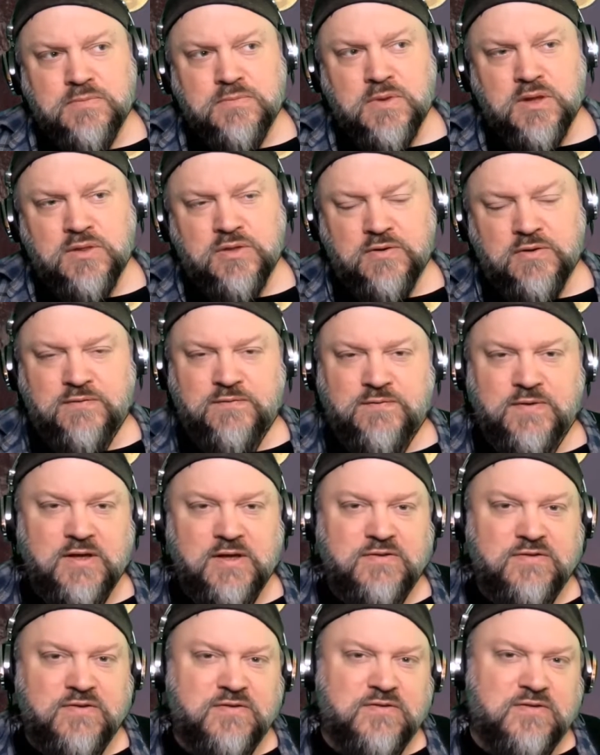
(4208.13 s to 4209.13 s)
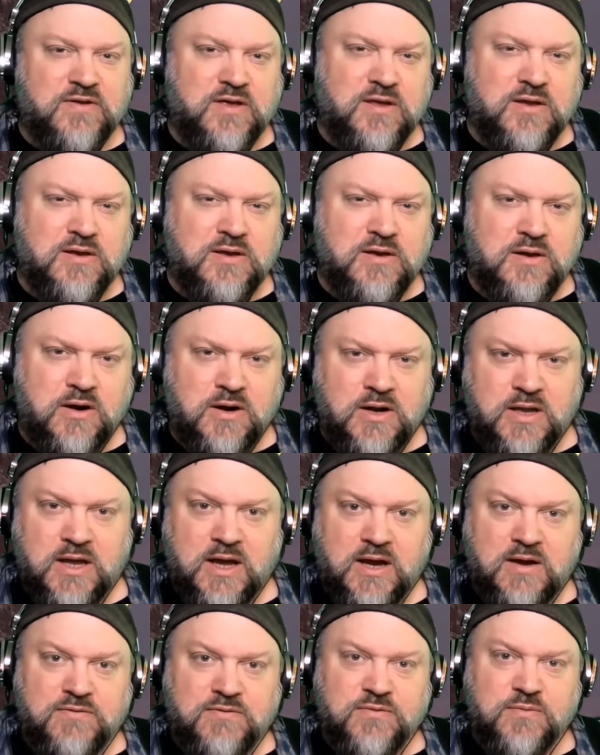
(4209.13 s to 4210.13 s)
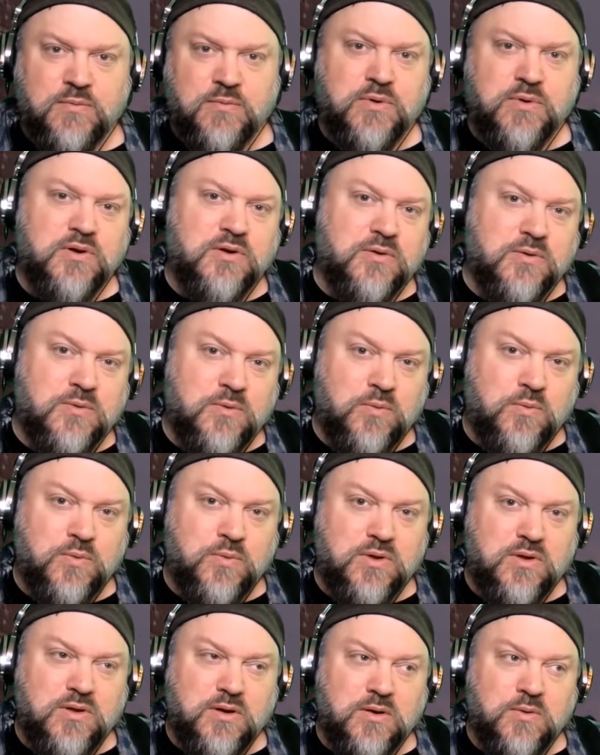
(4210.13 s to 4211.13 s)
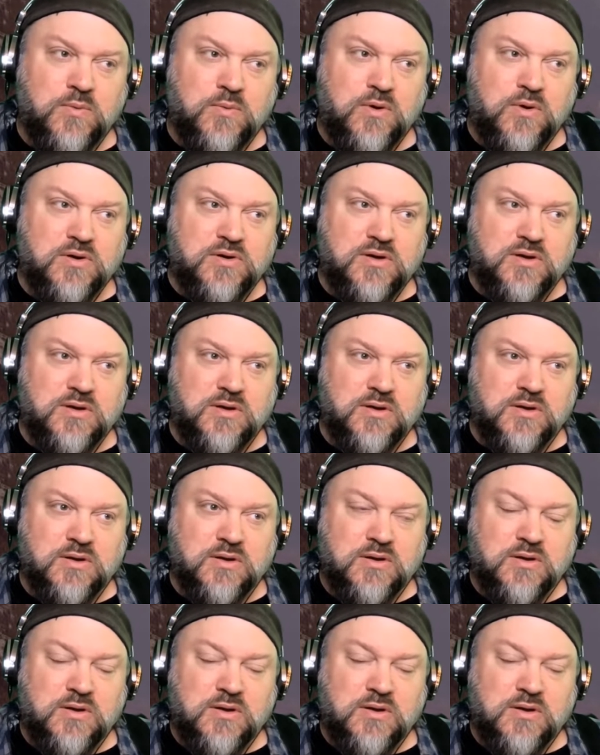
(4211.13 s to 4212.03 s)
There are phases in our lives where we are walking